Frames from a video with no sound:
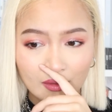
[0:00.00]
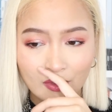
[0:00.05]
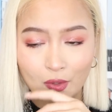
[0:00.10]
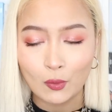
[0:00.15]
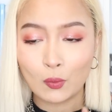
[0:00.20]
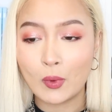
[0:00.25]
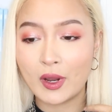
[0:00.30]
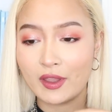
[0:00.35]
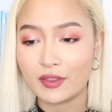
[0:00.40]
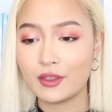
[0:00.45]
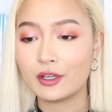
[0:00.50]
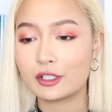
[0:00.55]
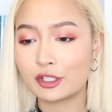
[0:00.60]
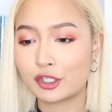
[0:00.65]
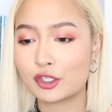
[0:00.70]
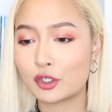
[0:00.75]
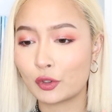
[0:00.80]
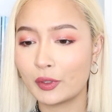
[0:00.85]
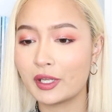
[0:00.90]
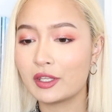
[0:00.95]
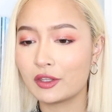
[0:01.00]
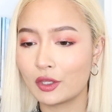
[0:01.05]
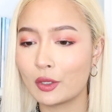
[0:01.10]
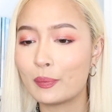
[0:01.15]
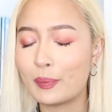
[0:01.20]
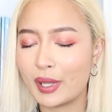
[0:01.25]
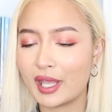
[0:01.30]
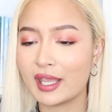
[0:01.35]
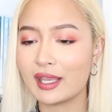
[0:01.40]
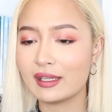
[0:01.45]
The way they're showing the
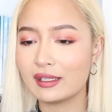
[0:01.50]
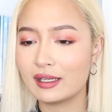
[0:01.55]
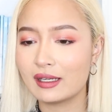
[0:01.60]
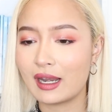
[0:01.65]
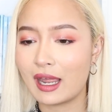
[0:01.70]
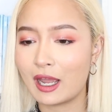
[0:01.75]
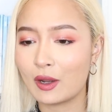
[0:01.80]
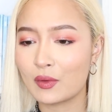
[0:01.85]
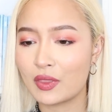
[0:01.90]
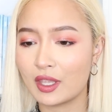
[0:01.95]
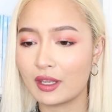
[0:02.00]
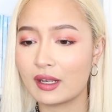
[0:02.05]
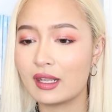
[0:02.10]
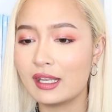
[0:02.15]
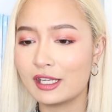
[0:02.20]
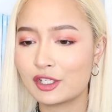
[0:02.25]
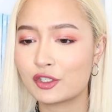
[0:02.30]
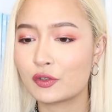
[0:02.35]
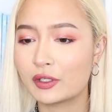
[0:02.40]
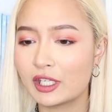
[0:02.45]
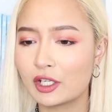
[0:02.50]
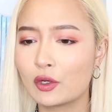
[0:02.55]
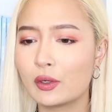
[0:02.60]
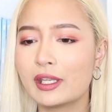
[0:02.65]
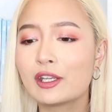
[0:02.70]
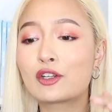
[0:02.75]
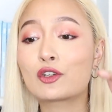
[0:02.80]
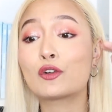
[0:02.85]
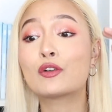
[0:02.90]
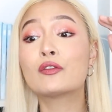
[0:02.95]
pain and how they're literally
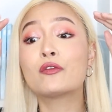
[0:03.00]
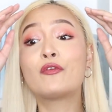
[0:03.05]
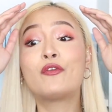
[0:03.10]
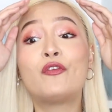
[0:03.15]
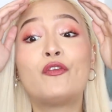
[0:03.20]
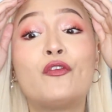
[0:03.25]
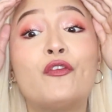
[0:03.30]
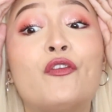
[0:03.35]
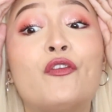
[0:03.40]
going crazy.